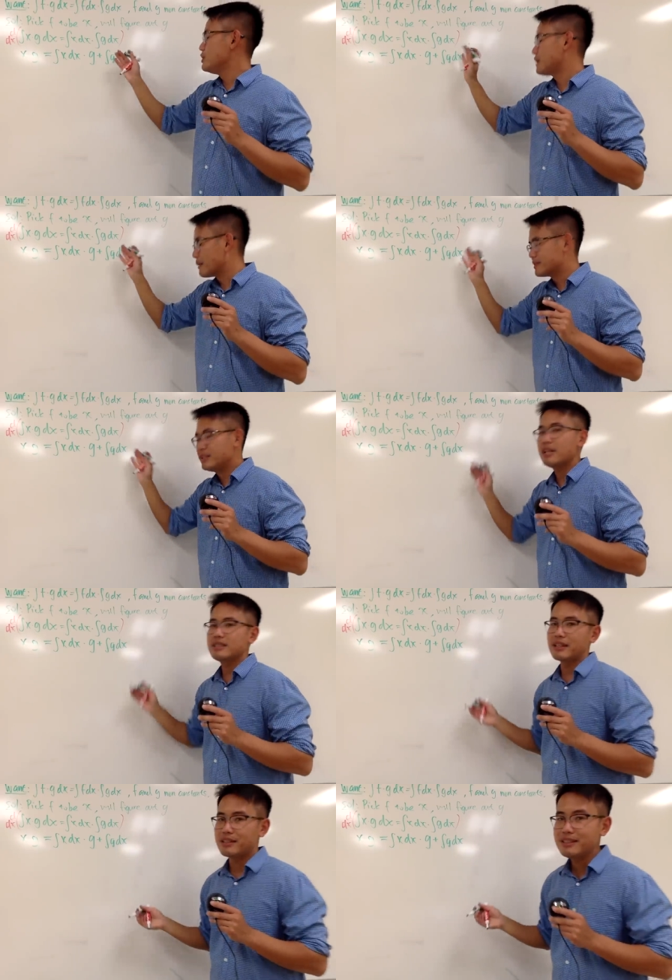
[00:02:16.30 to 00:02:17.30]
times dx,
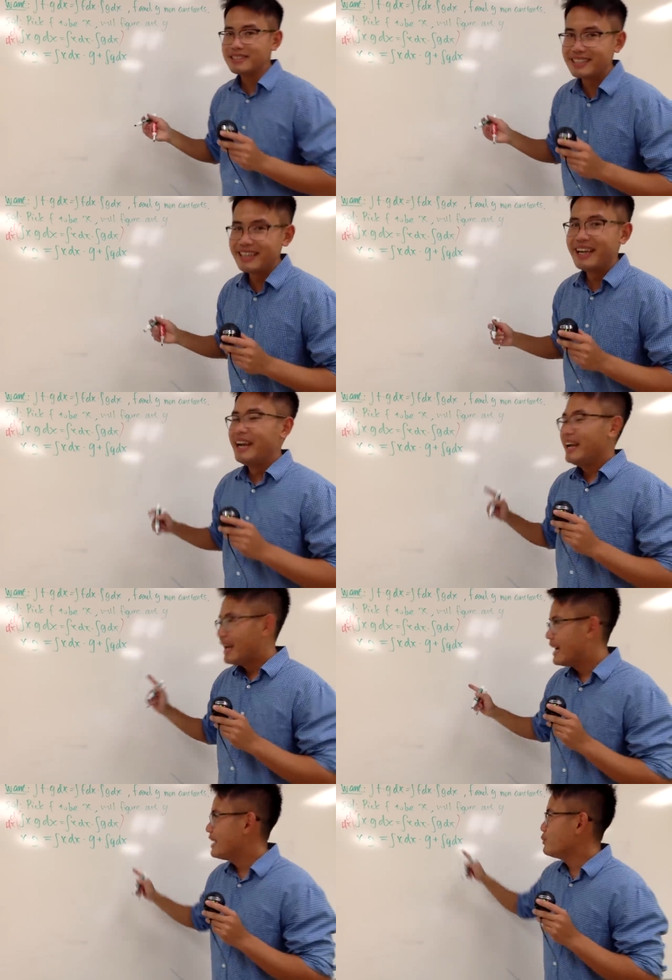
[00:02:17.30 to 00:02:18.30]
like this.
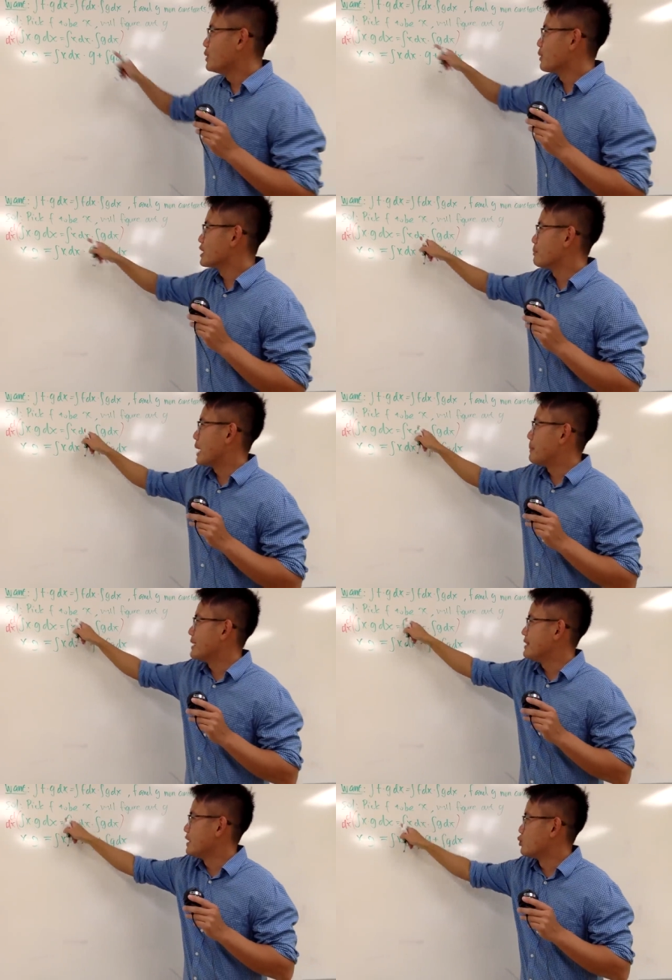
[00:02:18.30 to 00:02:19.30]
And we multiply by
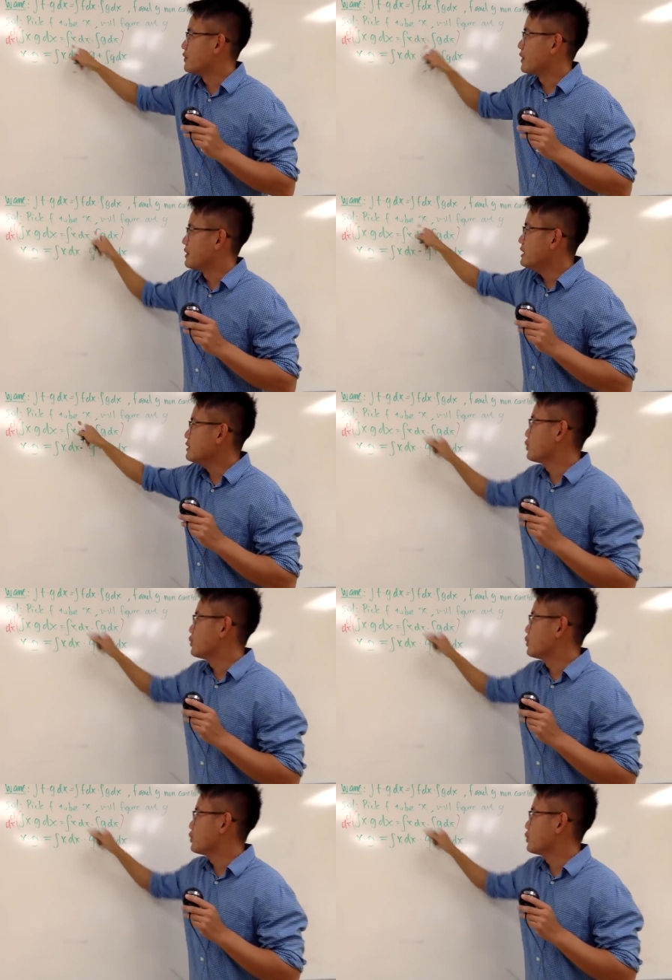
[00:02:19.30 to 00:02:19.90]
the derivative of this,